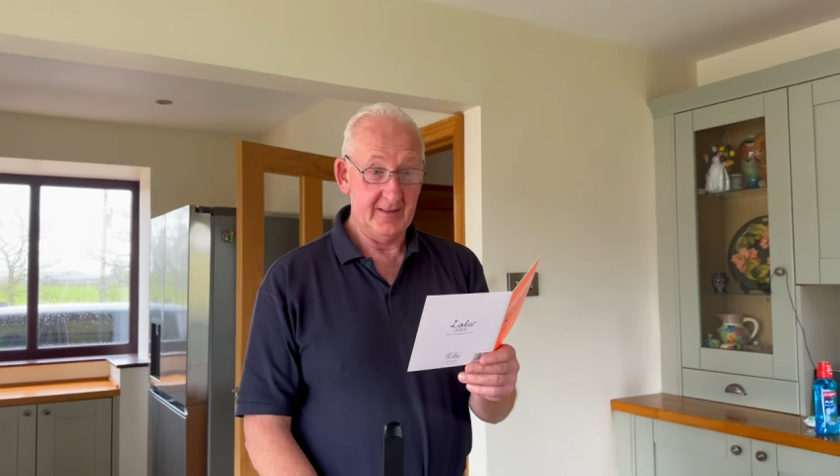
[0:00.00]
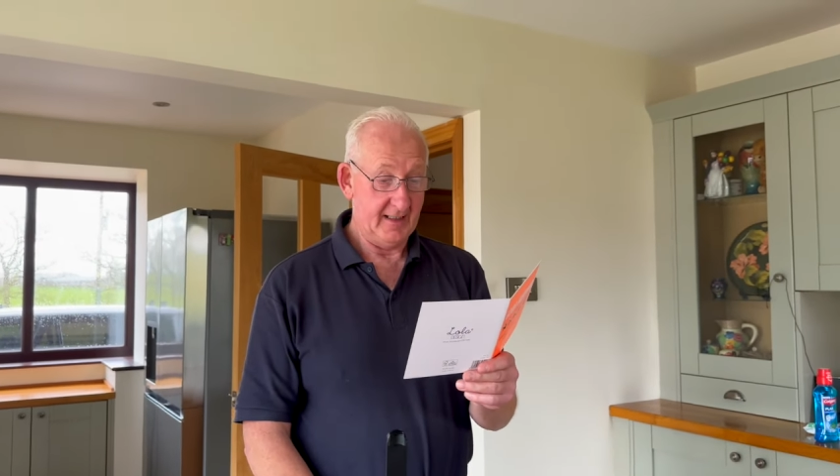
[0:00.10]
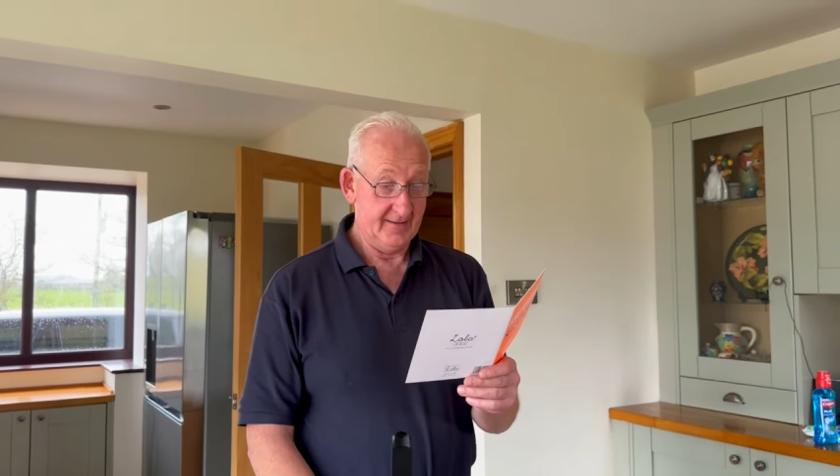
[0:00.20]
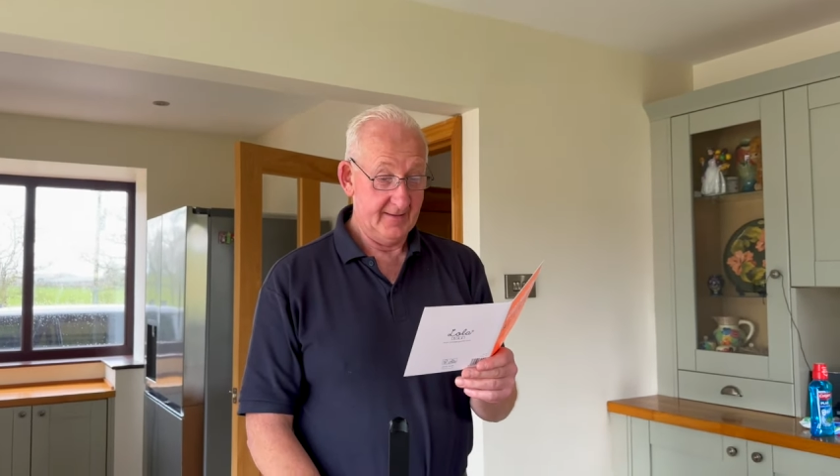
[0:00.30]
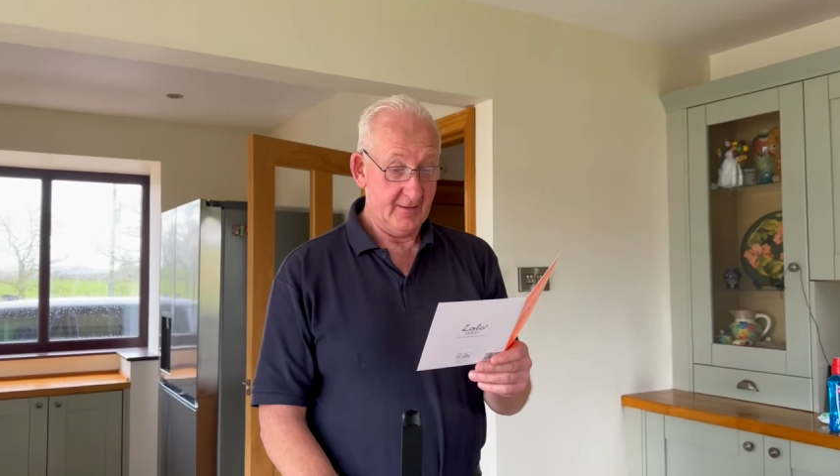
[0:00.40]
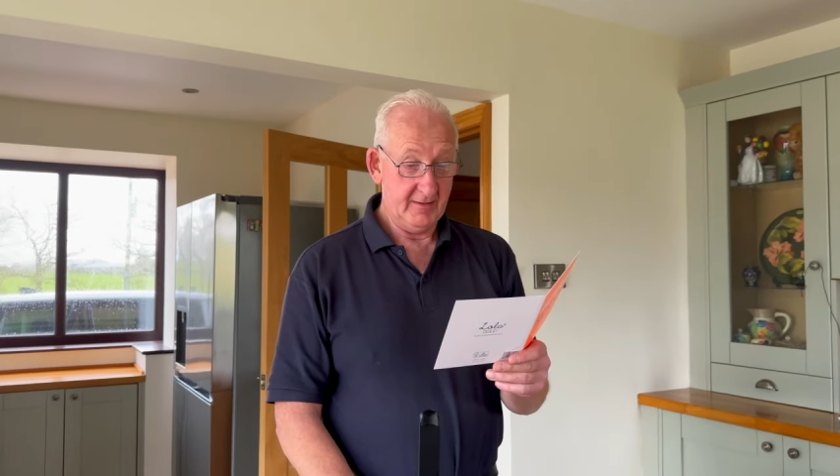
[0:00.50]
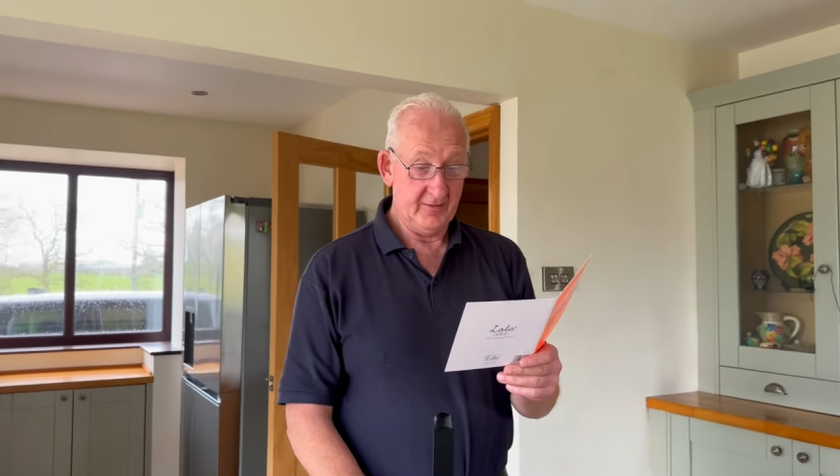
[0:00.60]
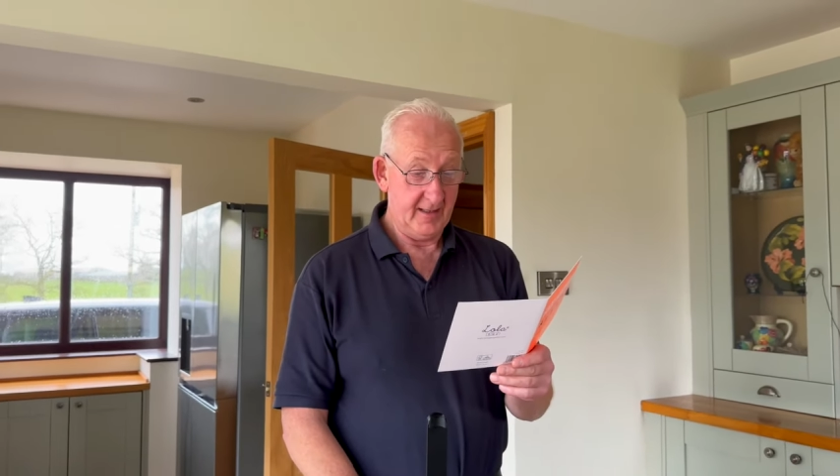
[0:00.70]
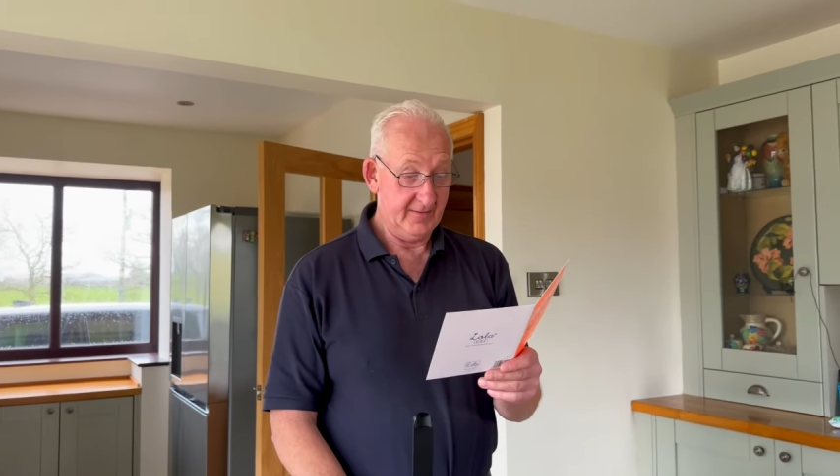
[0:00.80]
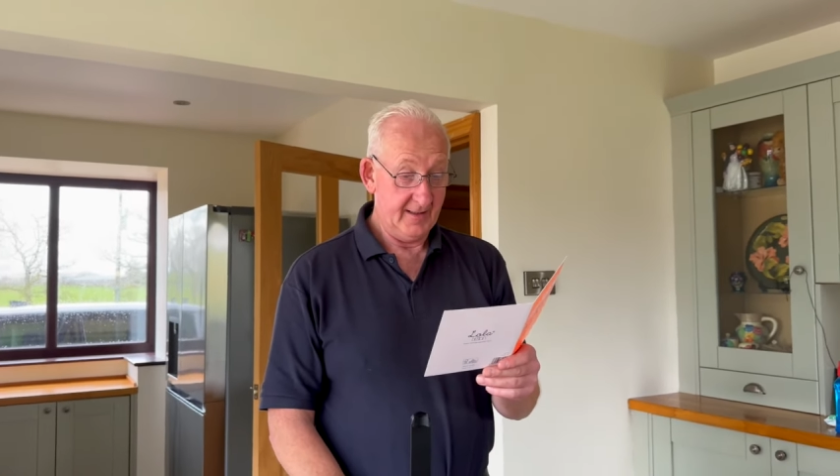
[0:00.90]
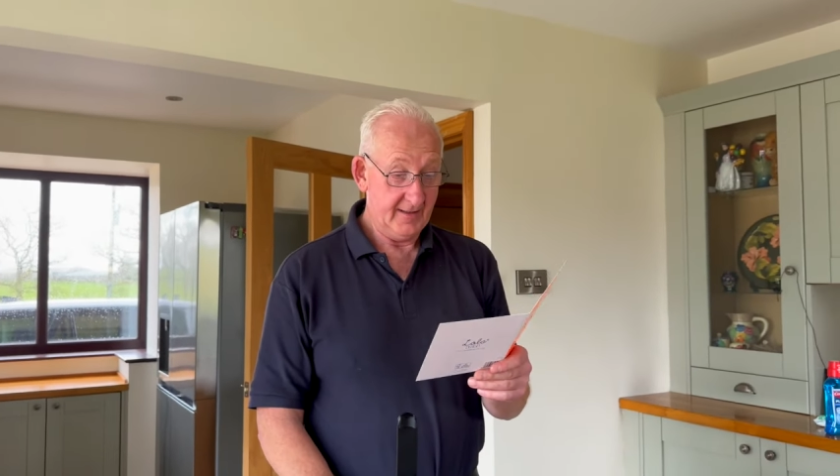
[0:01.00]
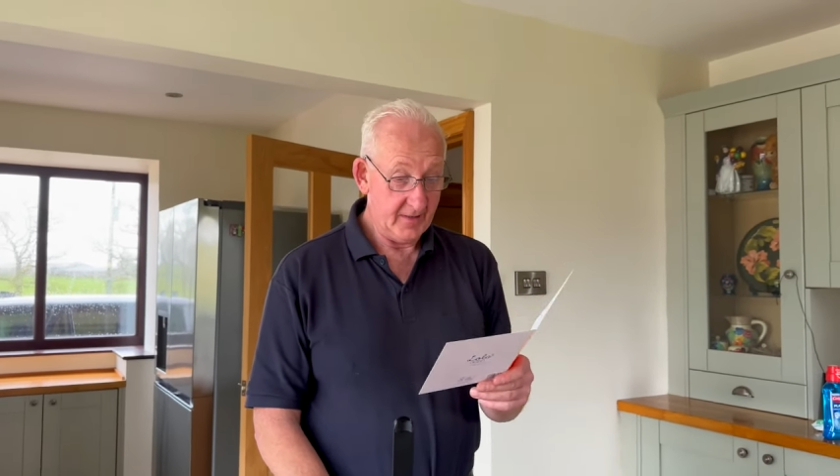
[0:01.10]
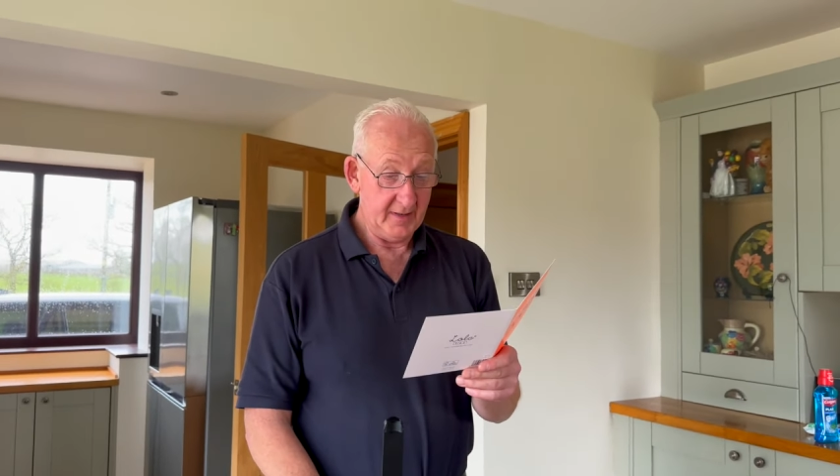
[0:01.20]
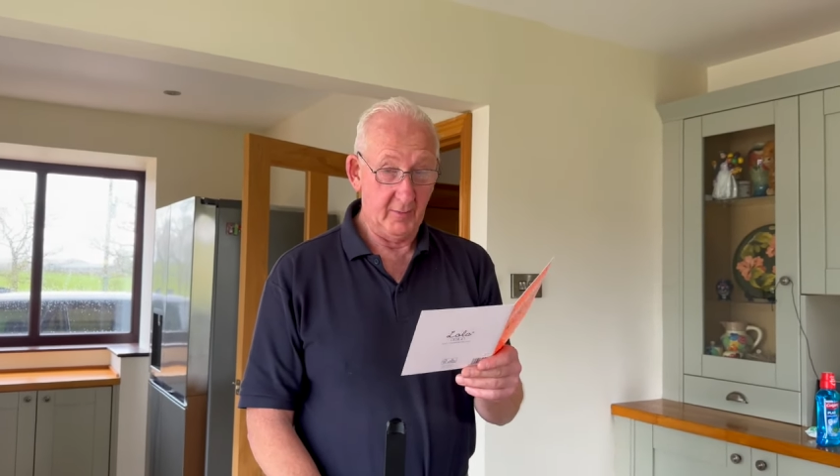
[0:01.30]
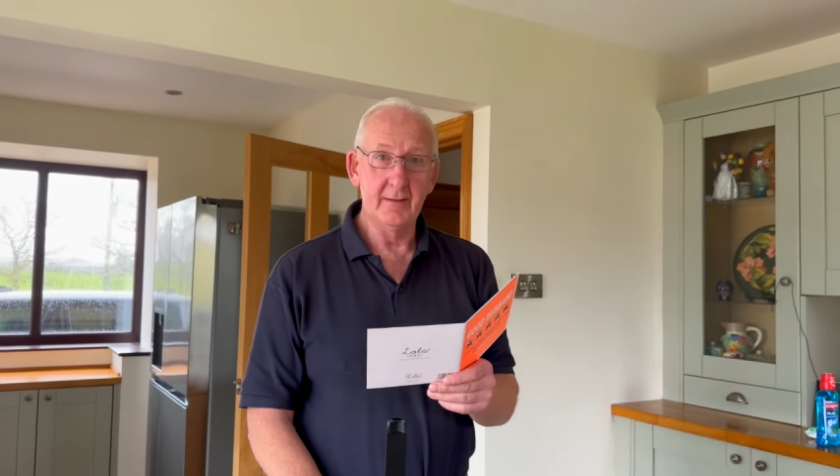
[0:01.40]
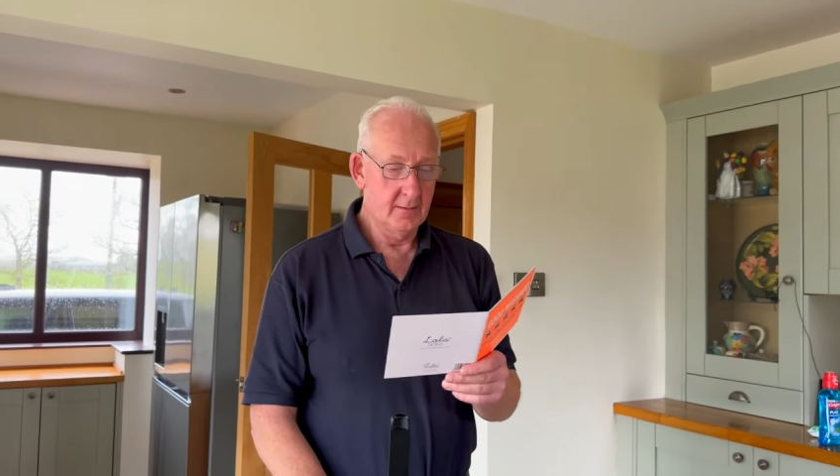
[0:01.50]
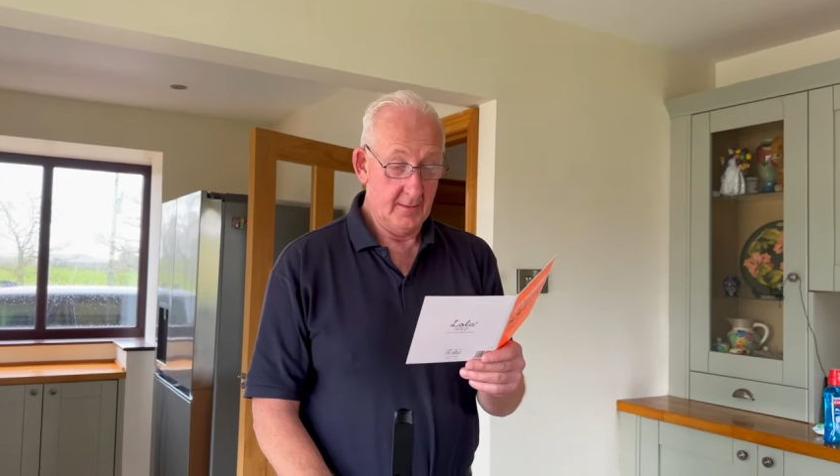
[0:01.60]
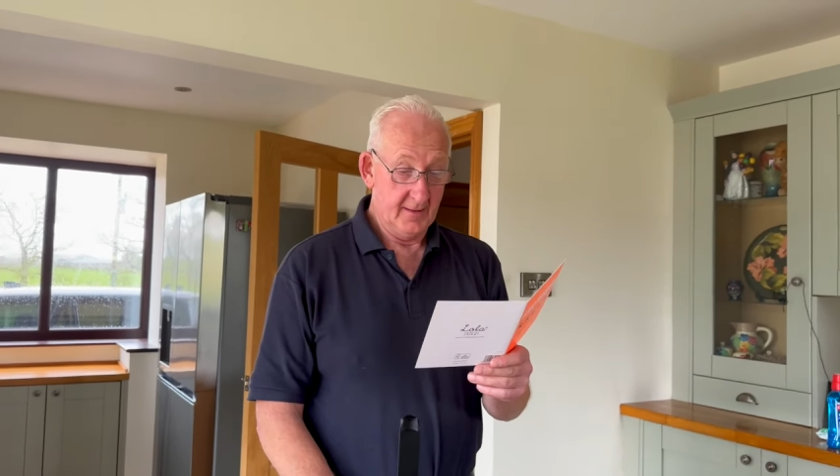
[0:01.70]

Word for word: I wish you health and not be grumpy.